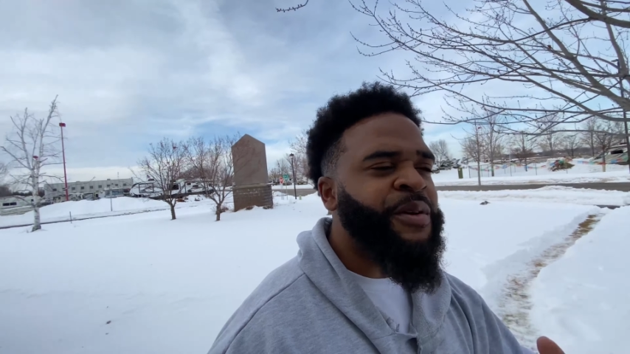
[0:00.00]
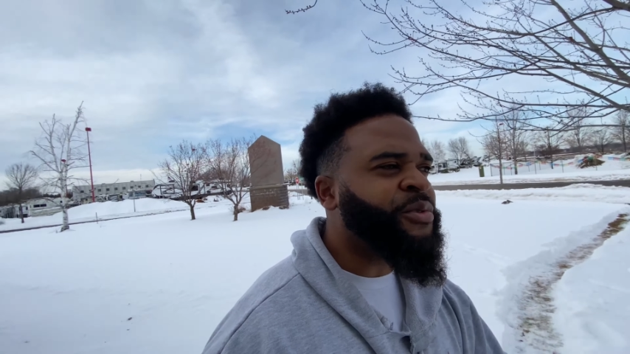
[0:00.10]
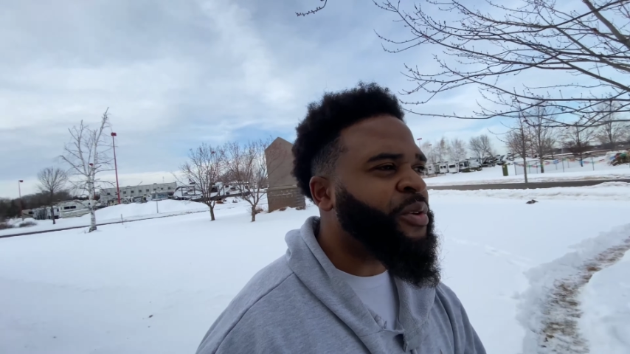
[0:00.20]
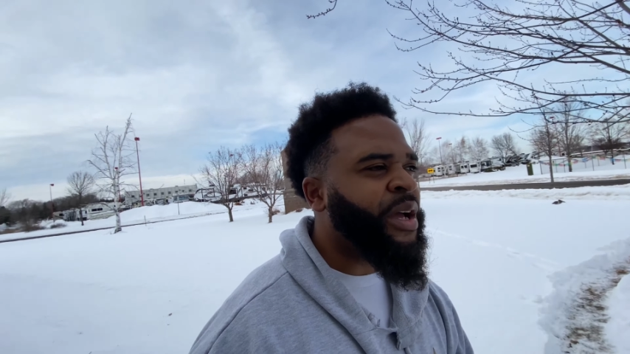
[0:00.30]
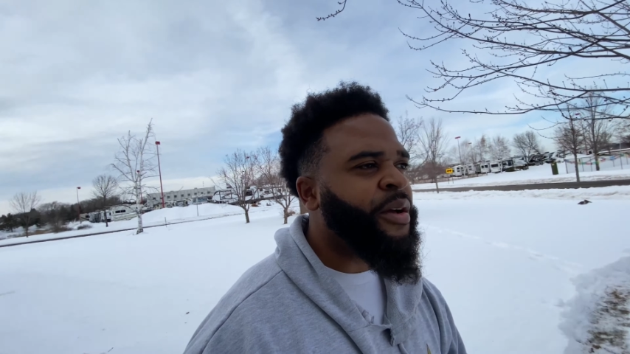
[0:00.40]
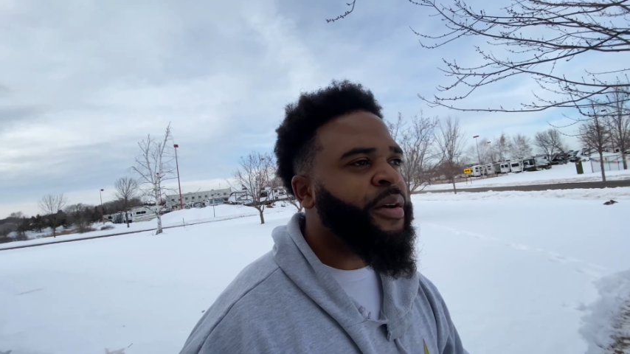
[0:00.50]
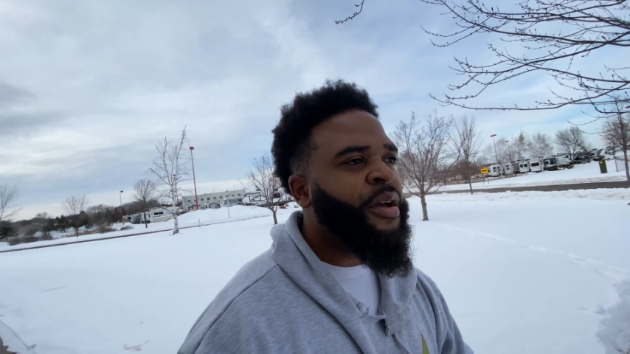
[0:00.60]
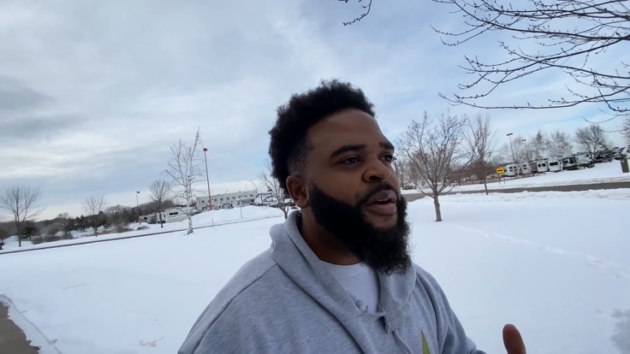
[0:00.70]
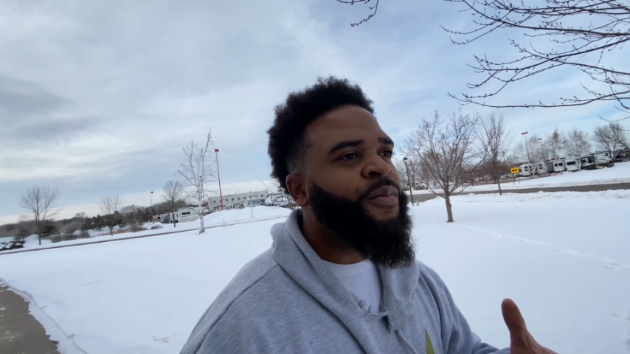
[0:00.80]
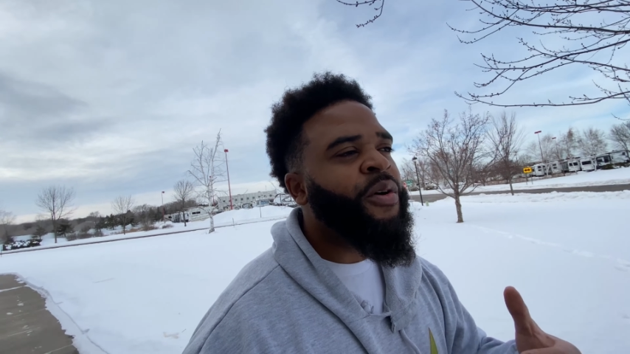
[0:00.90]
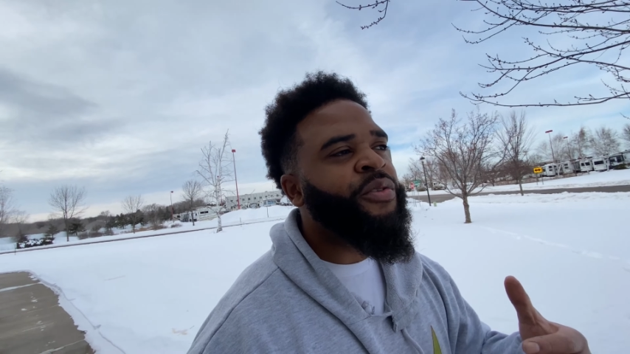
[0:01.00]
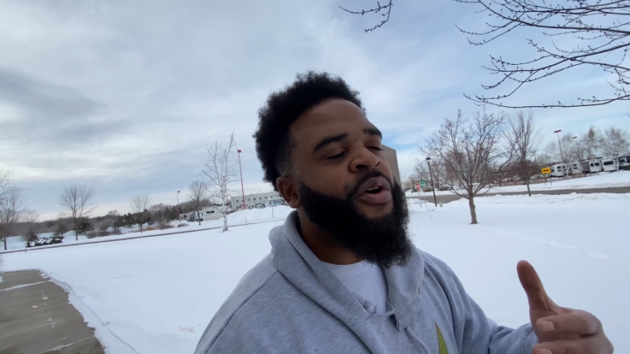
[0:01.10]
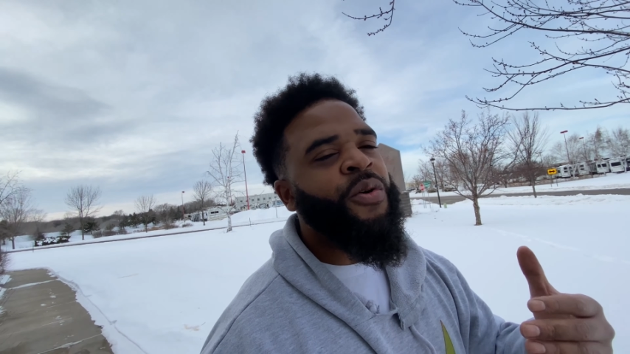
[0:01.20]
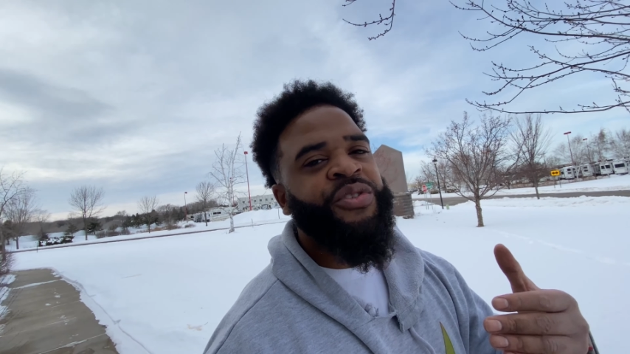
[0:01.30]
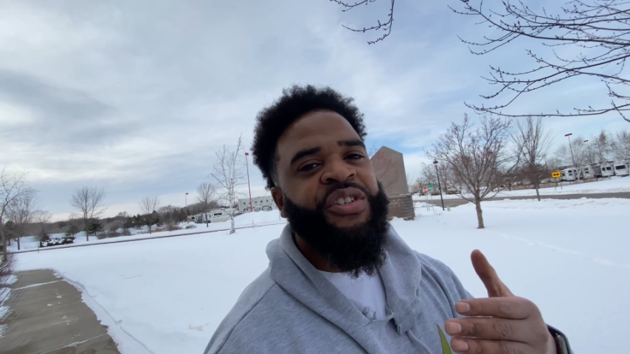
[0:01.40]
go down. Well,
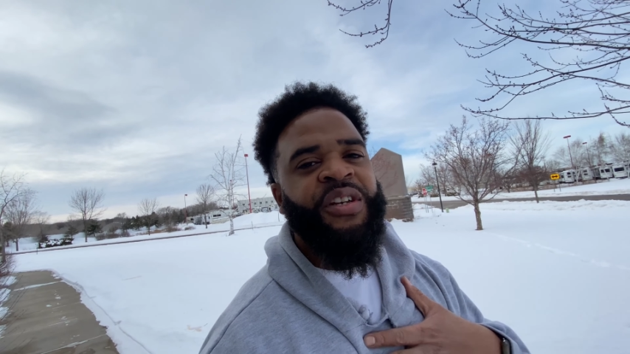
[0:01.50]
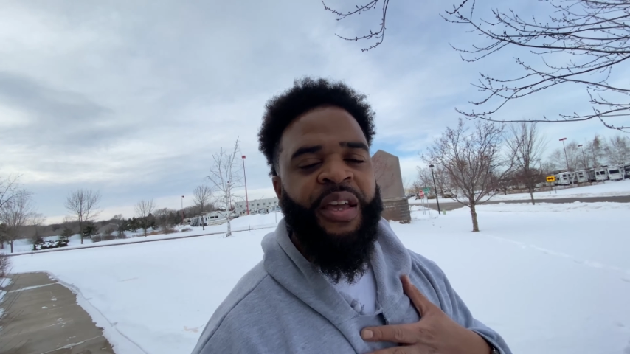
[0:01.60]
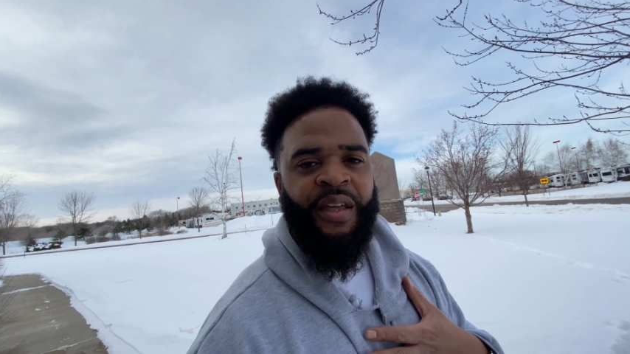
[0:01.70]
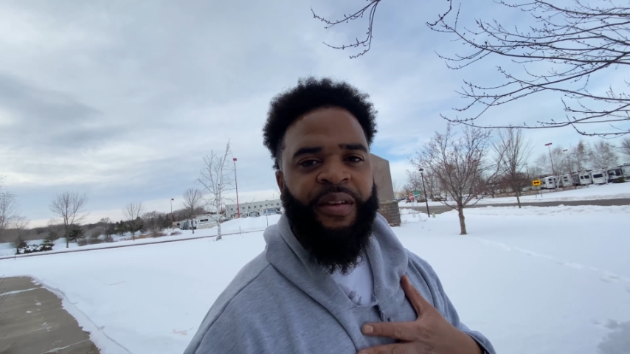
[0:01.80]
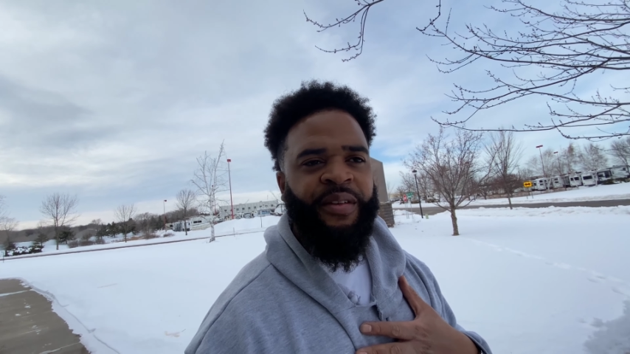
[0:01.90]
no shit.